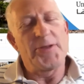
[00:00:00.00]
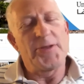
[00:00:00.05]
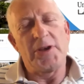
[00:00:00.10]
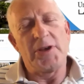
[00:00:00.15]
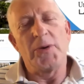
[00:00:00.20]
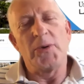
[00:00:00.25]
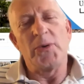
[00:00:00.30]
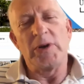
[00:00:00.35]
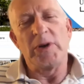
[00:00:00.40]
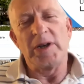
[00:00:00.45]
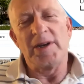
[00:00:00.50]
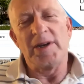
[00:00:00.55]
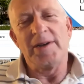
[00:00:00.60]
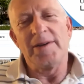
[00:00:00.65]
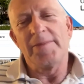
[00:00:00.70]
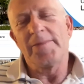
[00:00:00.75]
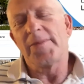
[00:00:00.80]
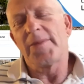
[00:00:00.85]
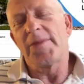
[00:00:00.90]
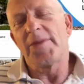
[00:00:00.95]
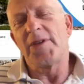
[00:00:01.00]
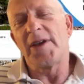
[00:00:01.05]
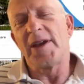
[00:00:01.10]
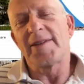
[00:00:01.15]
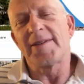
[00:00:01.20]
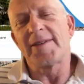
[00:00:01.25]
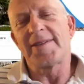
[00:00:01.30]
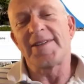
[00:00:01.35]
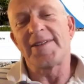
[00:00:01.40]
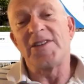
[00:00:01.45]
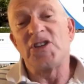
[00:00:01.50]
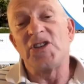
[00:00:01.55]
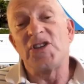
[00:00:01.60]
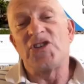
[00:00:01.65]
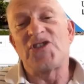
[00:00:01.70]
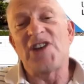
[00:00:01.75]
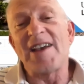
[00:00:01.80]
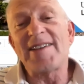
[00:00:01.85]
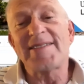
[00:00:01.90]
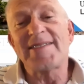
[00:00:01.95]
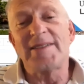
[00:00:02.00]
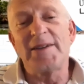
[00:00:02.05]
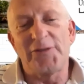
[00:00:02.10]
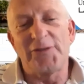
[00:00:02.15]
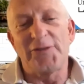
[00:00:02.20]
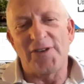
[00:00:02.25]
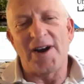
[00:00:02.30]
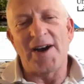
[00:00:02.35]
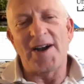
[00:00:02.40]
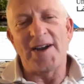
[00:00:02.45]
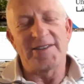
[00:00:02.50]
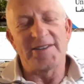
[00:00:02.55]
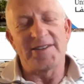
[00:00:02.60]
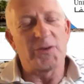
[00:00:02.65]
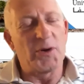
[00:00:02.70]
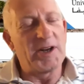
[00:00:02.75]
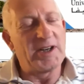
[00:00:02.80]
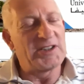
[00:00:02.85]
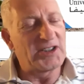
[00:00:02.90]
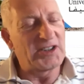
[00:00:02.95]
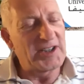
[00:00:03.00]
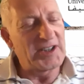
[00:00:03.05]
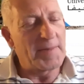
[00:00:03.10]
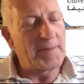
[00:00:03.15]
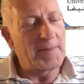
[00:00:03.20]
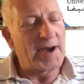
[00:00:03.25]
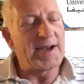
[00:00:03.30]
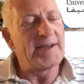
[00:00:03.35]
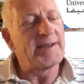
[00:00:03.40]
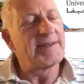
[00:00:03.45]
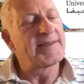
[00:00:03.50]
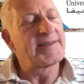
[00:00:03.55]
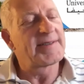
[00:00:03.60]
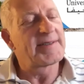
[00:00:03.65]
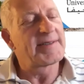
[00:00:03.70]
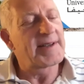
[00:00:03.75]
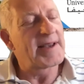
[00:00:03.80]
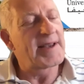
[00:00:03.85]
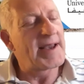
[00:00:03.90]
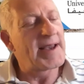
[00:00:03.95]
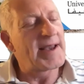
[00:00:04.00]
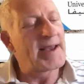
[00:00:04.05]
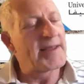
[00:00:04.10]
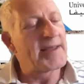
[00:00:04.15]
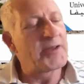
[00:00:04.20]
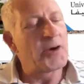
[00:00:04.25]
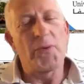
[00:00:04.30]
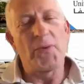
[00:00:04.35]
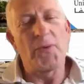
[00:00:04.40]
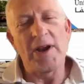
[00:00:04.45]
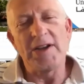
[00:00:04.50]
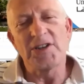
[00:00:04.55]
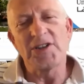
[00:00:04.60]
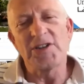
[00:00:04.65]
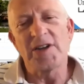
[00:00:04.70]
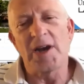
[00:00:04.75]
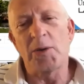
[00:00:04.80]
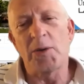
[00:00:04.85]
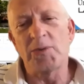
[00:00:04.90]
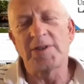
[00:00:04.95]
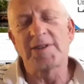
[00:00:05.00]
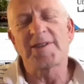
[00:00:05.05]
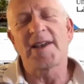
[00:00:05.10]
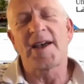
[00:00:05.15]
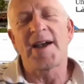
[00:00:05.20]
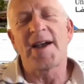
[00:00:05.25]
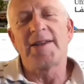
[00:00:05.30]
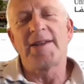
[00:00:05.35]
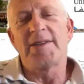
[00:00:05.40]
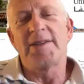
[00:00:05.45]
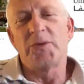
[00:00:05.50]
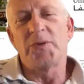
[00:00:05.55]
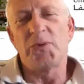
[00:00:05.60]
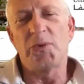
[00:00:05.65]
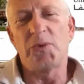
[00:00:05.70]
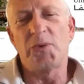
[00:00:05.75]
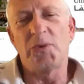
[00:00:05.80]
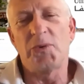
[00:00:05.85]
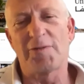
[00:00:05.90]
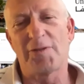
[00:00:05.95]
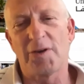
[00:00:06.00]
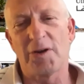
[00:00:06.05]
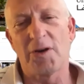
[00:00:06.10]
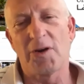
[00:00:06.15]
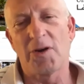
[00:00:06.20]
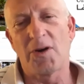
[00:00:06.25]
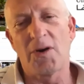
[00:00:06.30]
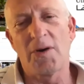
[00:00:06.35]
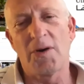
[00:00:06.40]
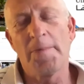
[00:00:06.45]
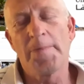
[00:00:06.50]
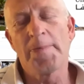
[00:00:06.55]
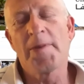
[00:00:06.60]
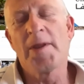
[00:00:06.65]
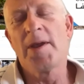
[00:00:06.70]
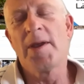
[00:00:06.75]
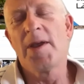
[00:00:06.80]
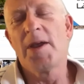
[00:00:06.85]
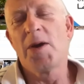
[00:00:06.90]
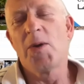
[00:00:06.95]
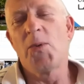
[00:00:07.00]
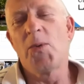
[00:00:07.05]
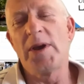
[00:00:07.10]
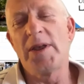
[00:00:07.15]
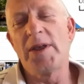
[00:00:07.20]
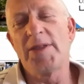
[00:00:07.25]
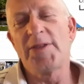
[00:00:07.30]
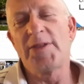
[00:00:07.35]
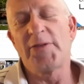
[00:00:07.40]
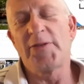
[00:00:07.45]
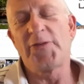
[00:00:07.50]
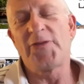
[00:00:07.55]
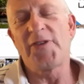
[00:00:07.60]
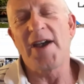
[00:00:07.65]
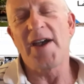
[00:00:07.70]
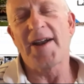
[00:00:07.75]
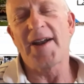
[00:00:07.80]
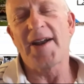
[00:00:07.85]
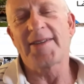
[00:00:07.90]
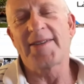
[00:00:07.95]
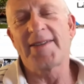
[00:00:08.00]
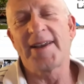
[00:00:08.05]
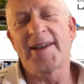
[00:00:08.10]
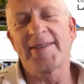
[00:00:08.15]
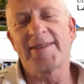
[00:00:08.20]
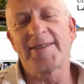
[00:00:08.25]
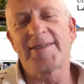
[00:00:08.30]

theory that justifies or legitimizes the operation outside the rule of law with the fact that